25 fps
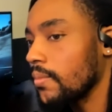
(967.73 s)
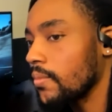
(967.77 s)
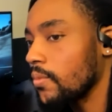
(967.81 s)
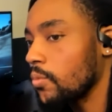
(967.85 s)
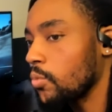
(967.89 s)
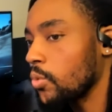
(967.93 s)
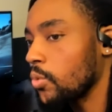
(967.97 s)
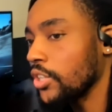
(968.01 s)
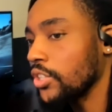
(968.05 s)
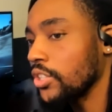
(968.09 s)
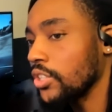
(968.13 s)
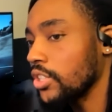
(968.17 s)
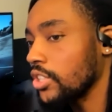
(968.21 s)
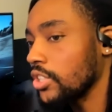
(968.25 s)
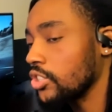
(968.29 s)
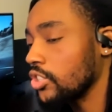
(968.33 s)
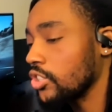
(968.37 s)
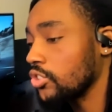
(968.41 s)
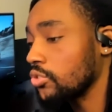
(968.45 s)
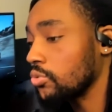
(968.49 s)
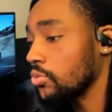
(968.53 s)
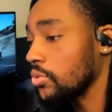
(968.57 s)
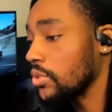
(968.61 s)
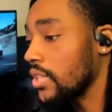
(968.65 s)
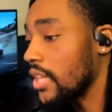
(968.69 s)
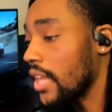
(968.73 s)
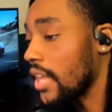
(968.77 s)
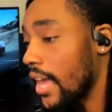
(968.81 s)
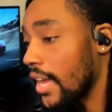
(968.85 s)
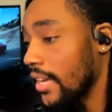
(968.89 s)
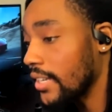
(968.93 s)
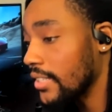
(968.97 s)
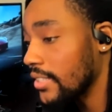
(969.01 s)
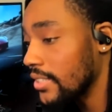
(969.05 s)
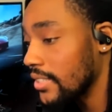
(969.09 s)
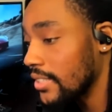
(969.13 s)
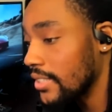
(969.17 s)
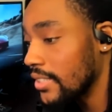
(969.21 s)
where you can just
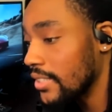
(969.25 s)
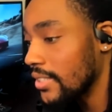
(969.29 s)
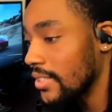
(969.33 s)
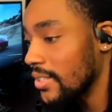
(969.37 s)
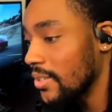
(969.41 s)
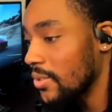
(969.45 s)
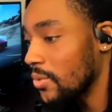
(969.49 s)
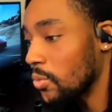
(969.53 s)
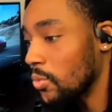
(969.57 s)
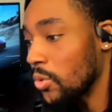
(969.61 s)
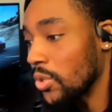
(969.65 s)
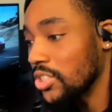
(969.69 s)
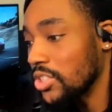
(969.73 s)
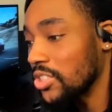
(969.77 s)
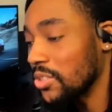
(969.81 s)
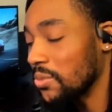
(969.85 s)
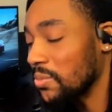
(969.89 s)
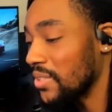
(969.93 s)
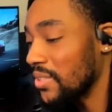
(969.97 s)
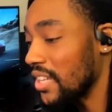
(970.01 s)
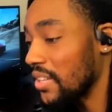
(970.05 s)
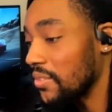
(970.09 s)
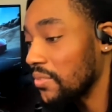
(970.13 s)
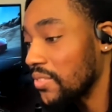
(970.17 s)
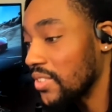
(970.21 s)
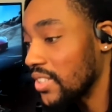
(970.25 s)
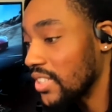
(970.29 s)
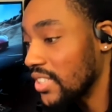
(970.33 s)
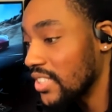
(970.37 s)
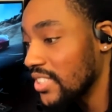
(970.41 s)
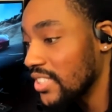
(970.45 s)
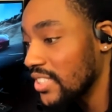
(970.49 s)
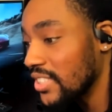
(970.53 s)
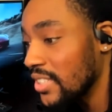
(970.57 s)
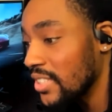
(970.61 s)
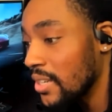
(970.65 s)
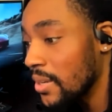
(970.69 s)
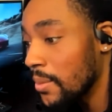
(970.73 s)
relax, watch some
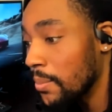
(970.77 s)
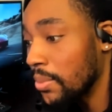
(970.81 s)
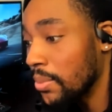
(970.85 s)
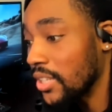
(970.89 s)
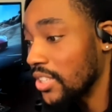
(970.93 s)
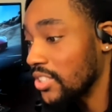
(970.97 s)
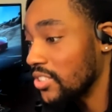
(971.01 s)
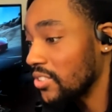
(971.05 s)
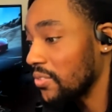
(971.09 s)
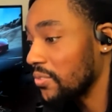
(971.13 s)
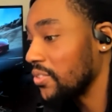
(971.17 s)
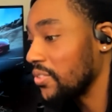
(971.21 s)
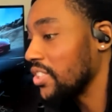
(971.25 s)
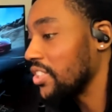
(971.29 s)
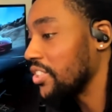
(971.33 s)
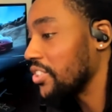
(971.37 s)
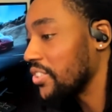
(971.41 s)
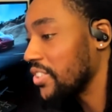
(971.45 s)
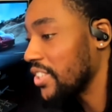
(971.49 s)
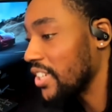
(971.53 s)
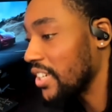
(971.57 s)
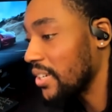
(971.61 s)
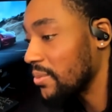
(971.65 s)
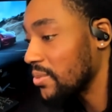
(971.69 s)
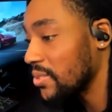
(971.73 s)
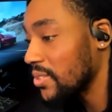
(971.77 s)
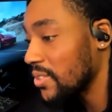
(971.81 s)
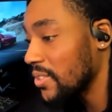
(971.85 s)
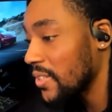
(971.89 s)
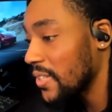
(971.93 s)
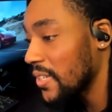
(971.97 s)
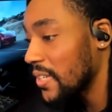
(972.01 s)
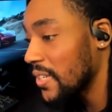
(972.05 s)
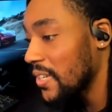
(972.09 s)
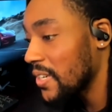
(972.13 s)
Netflix, play some video games